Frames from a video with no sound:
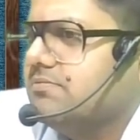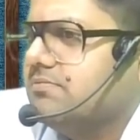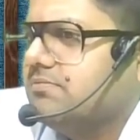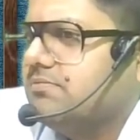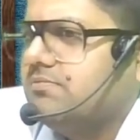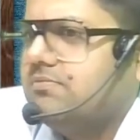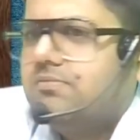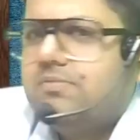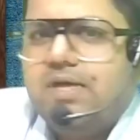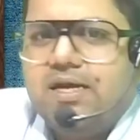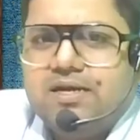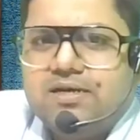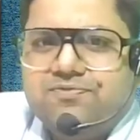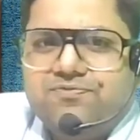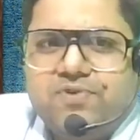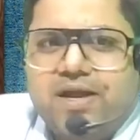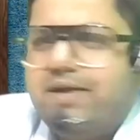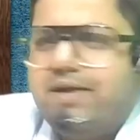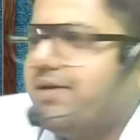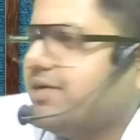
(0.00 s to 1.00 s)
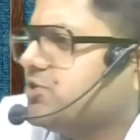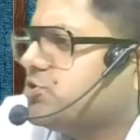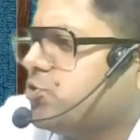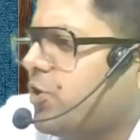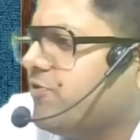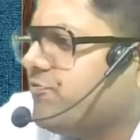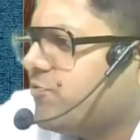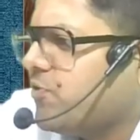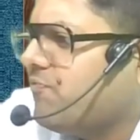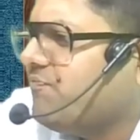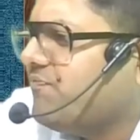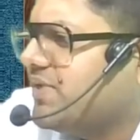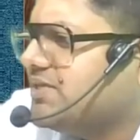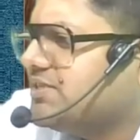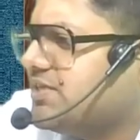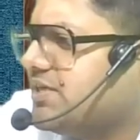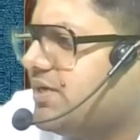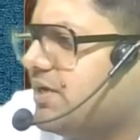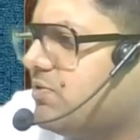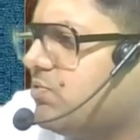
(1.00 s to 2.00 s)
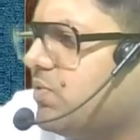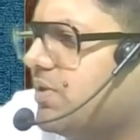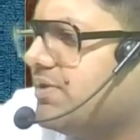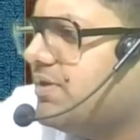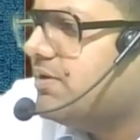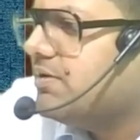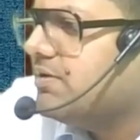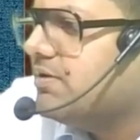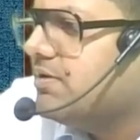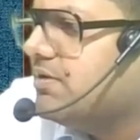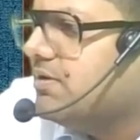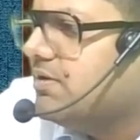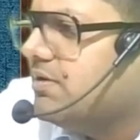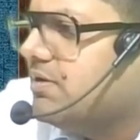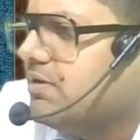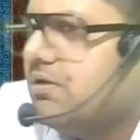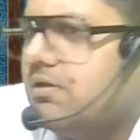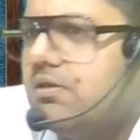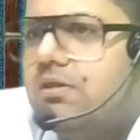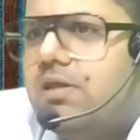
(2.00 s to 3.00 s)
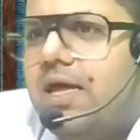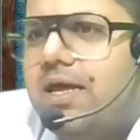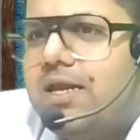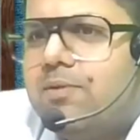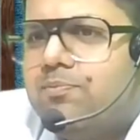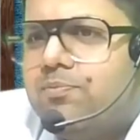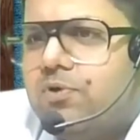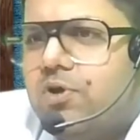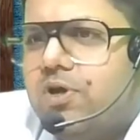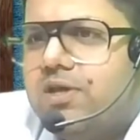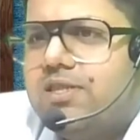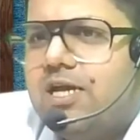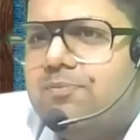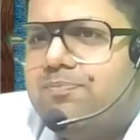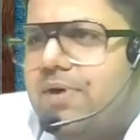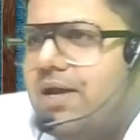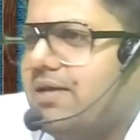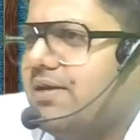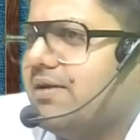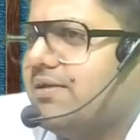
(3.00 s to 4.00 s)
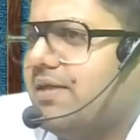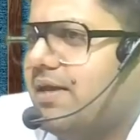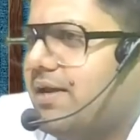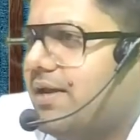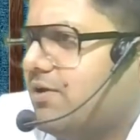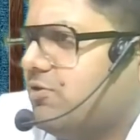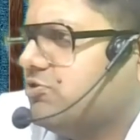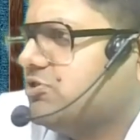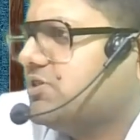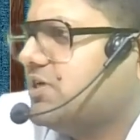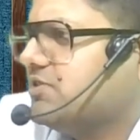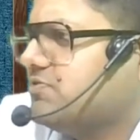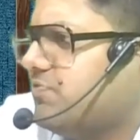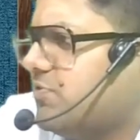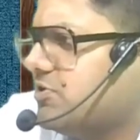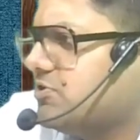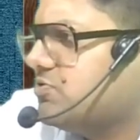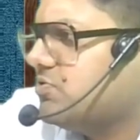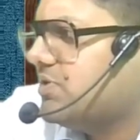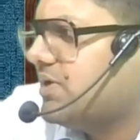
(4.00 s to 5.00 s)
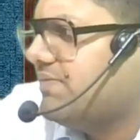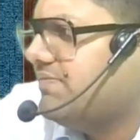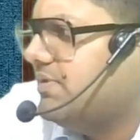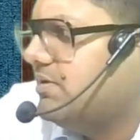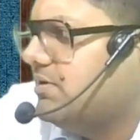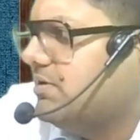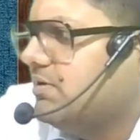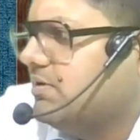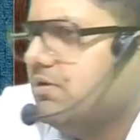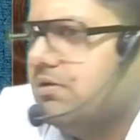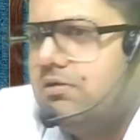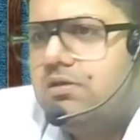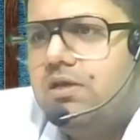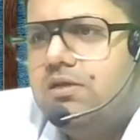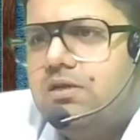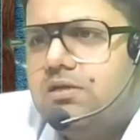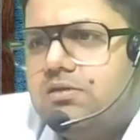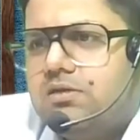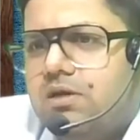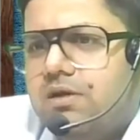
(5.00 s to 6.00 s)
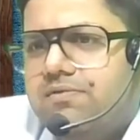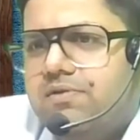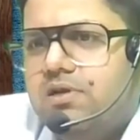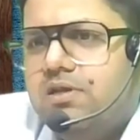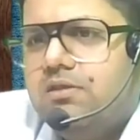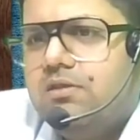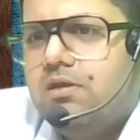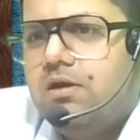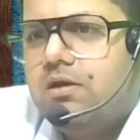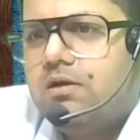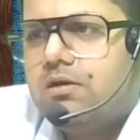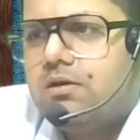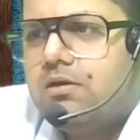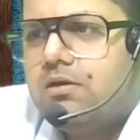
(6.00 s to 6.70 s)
Their flight is going from one city to other. Their employee, their pilot, their air hostess wants to travel. They just travel in that.